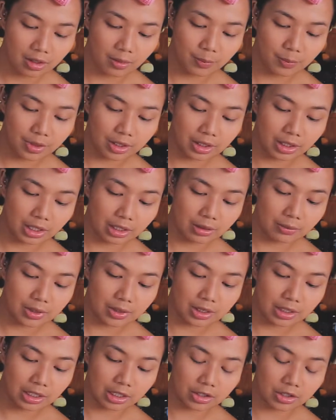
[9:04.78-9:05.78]
but I
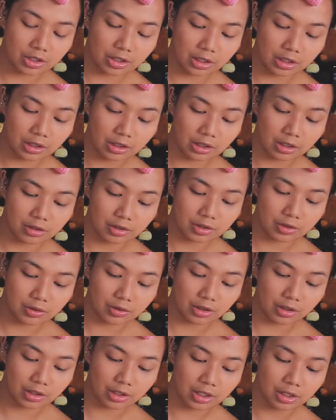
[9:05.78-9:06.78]
was actually not a
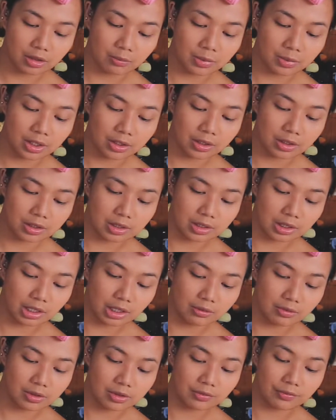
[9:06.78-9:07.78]
strong kid because
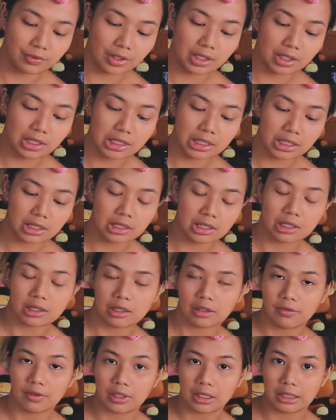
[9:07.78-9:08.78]
I was very
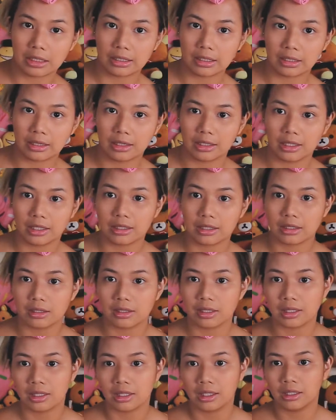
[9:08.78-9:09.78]
sensitive, and I let
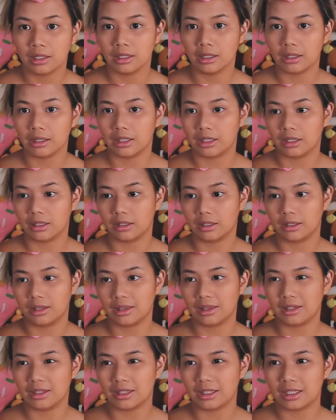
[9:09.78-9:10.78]
things like
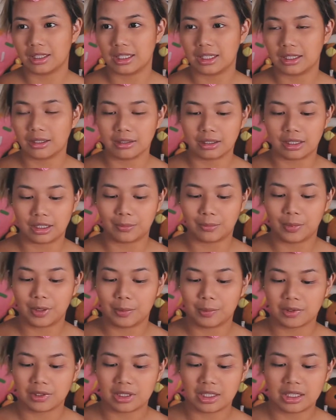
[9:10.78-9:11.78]

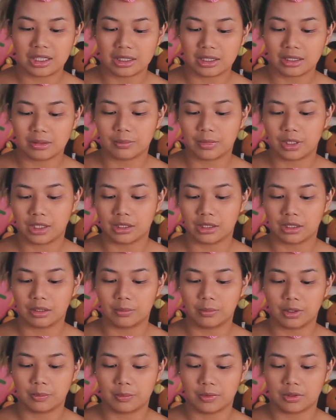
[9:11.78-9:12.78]
people teasing me, like
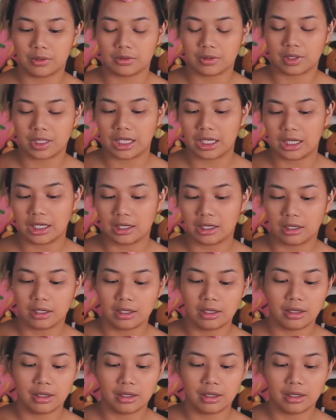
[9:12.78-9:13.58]
people saying